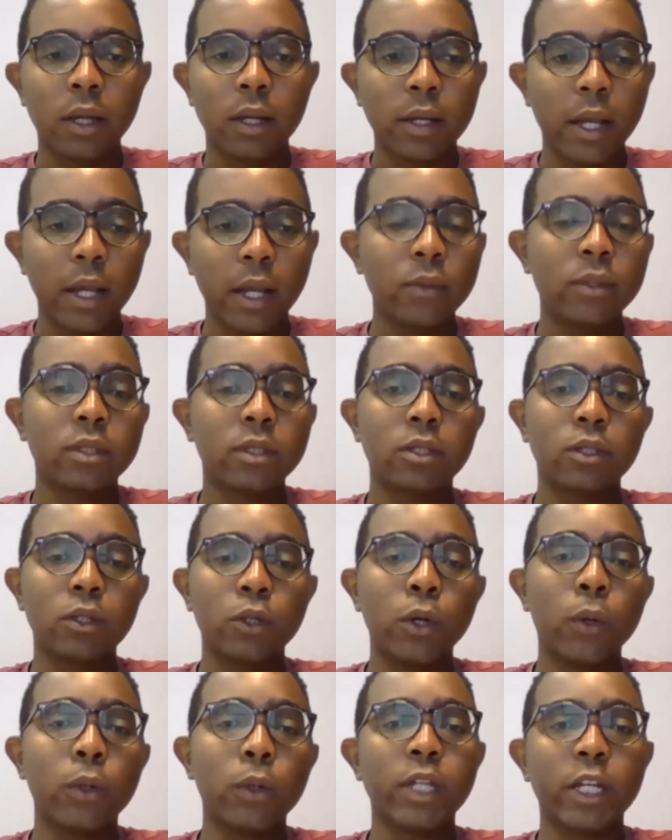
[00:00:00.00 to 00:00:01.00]
now you
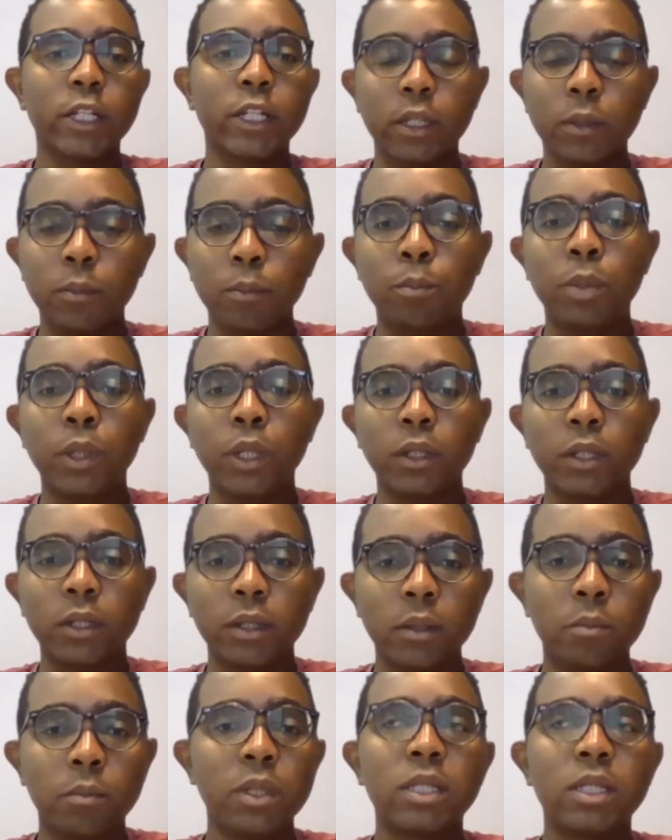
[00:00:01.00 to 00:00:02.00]
go into actually building
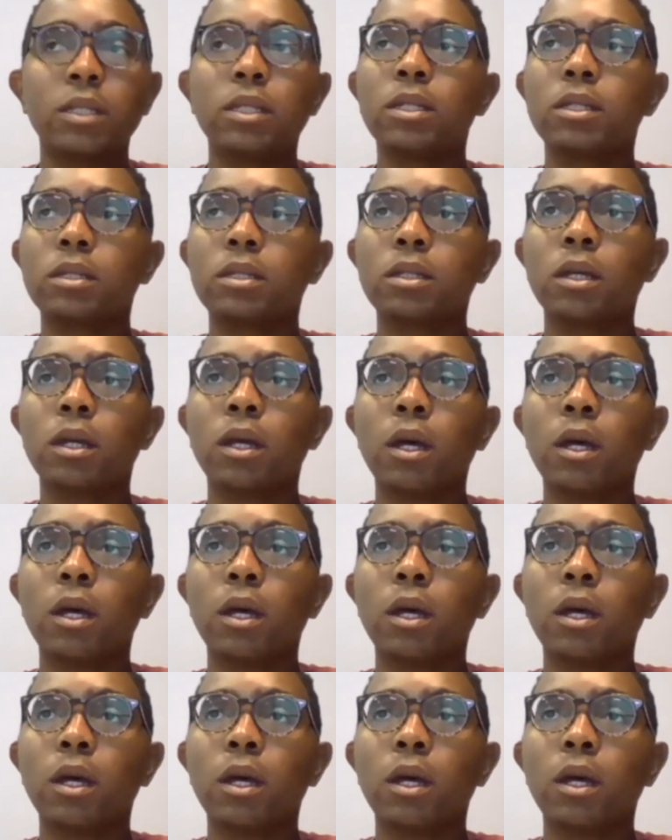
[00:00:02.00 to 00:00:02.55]
the business.